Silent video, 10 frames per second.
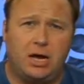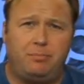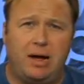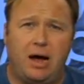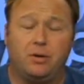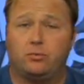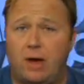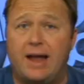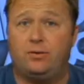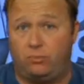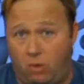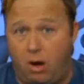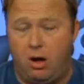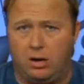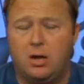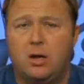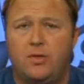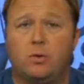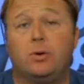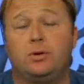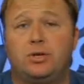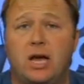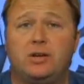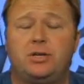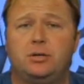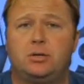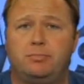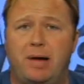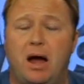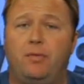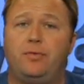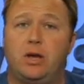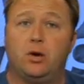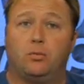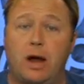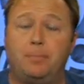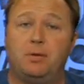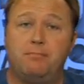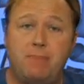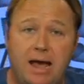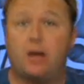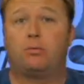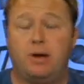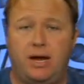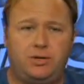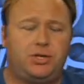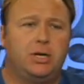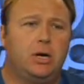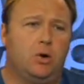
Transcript: about right and wrong. There were discussions about the corrupt mega-rich